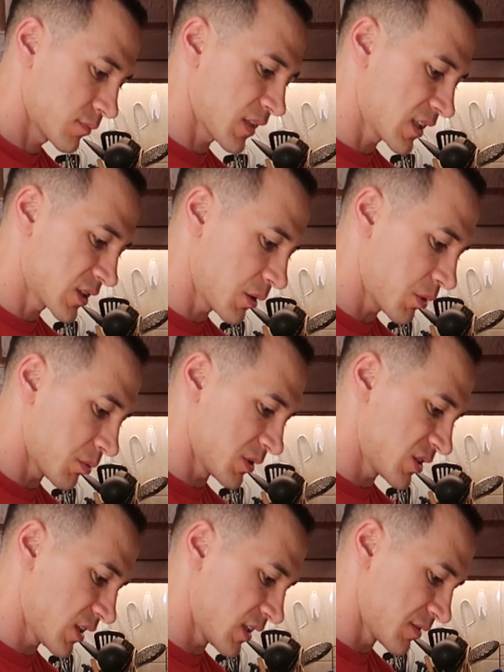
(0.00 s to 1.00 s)
actually I'm
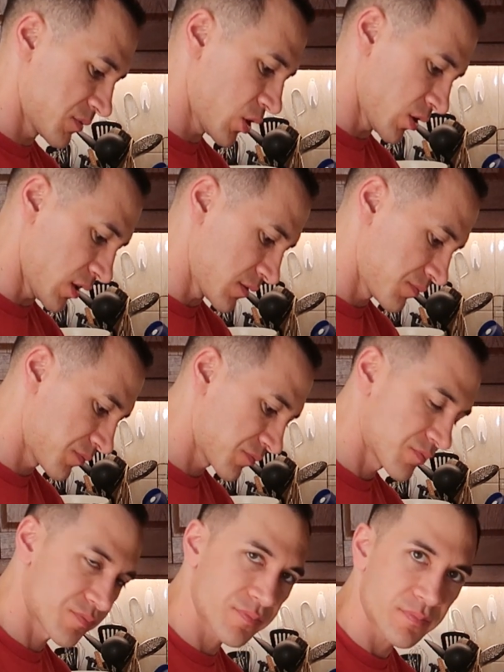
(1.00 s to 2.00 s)
almost done. Hold on.
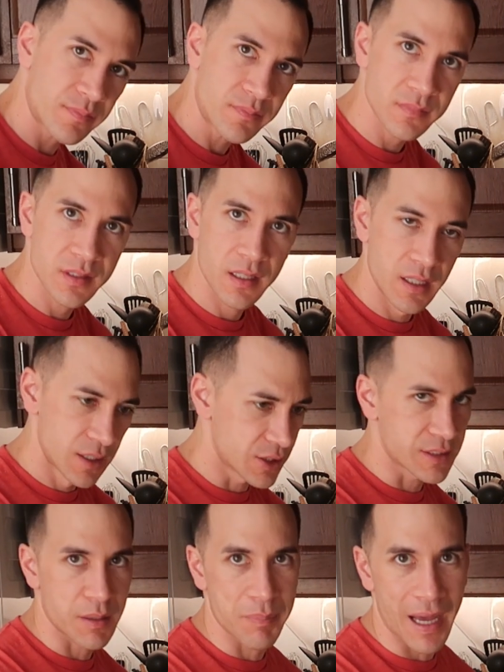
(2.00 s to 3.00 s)

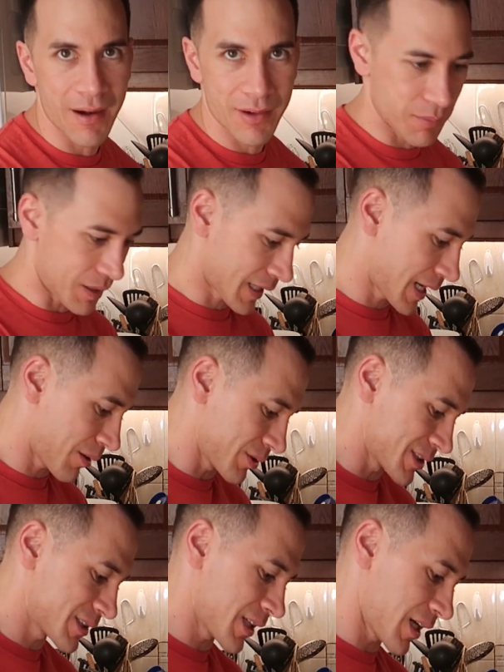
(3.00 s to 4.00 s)
Just the battery on my
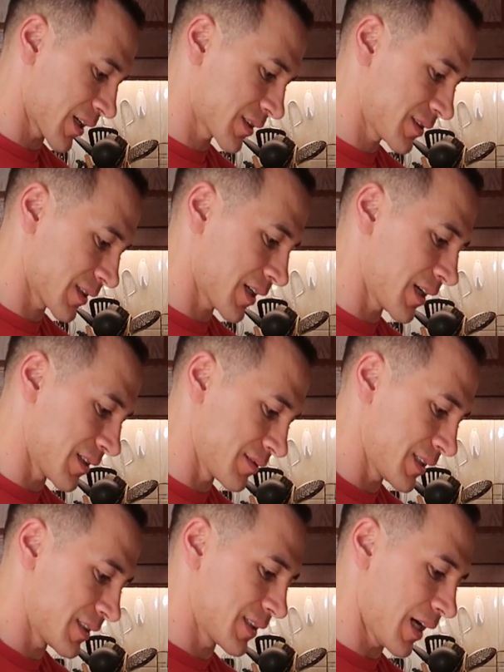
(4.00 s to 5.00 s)
camera sucks.
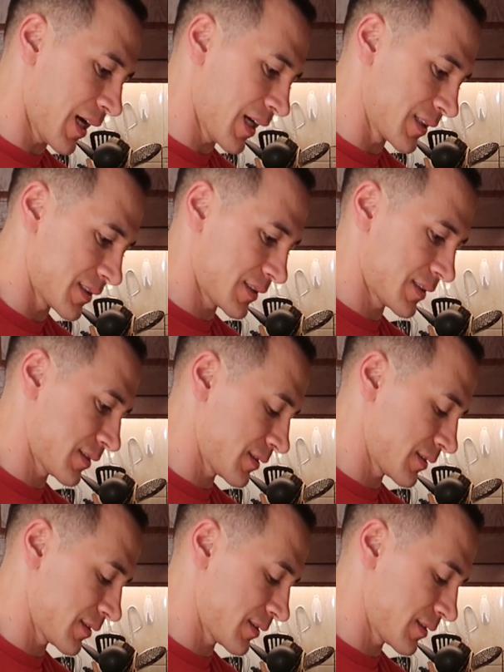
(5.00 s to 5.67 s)
It dies,